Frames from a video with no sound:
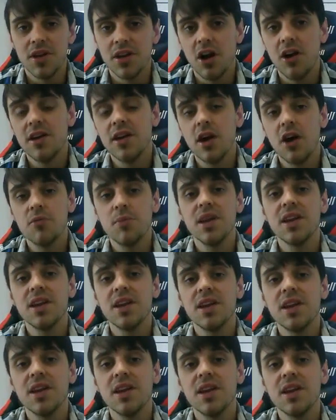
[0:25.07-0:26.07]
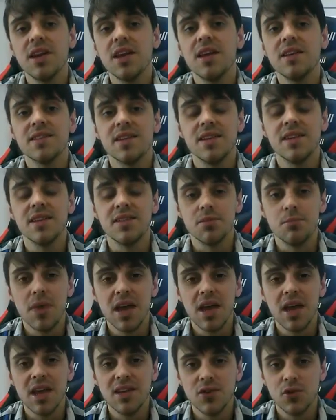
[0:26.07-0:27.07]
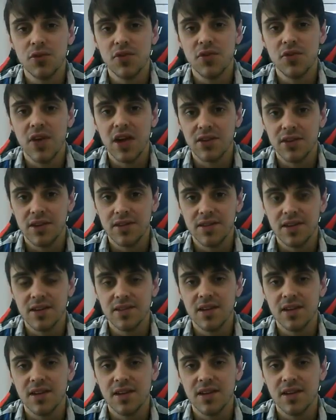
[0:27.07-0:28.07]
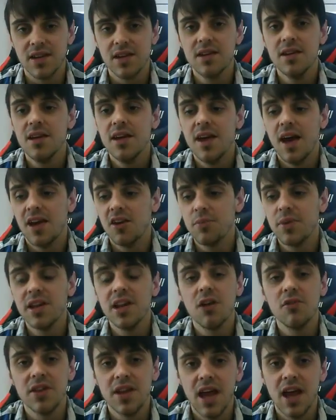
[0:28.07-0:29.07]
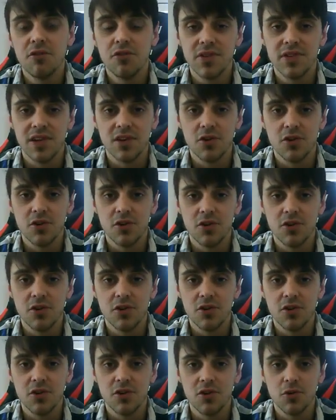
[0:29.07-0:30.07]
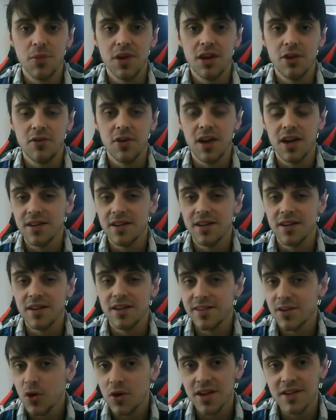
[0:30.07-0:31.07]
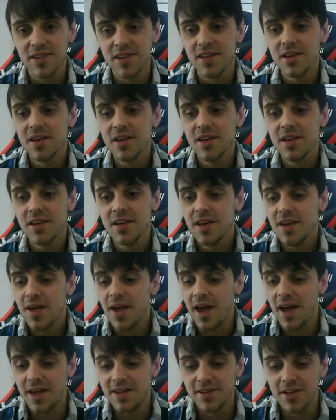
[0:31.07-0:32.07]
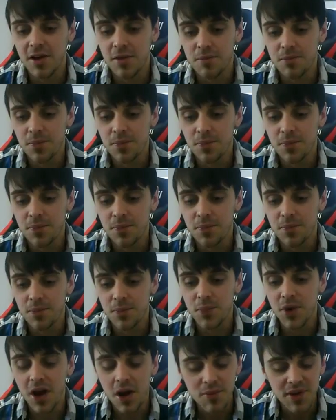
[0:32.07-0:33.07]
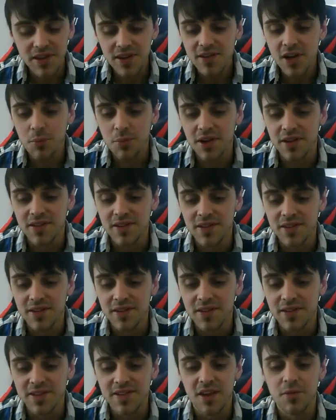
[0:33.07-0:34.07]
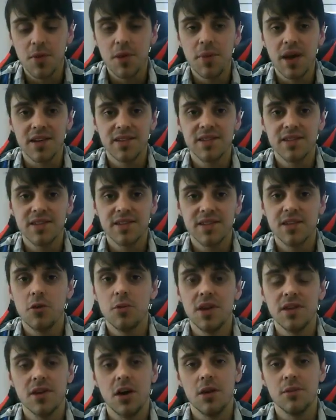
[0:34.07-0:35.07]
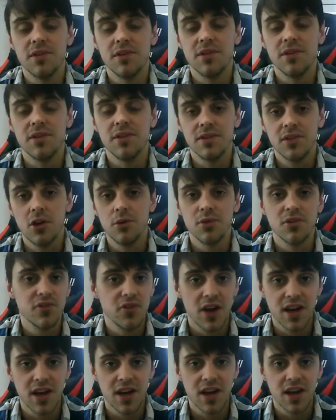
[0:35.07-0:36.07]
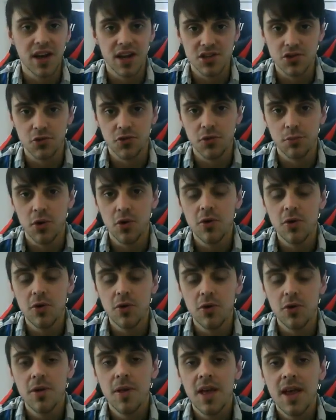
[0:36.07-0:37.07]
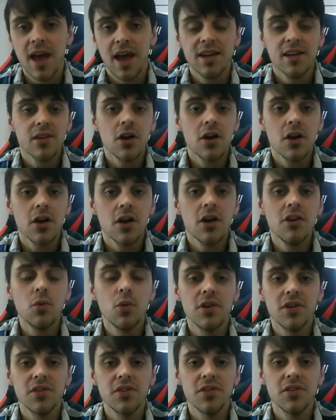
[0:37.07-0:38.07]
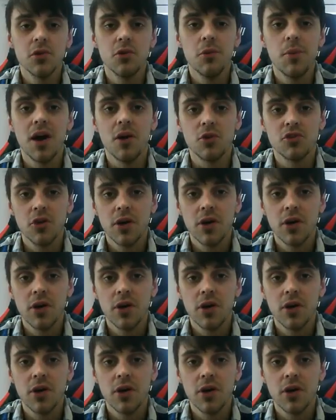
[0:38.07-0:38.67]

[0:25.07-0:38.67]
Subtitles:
I mean, I've been here since May 2016, and I've been loving every single minute of it. And it's not easy, and but I mean, this company has saved my back so many times in terms of financial support, and that's kind of what it's all about.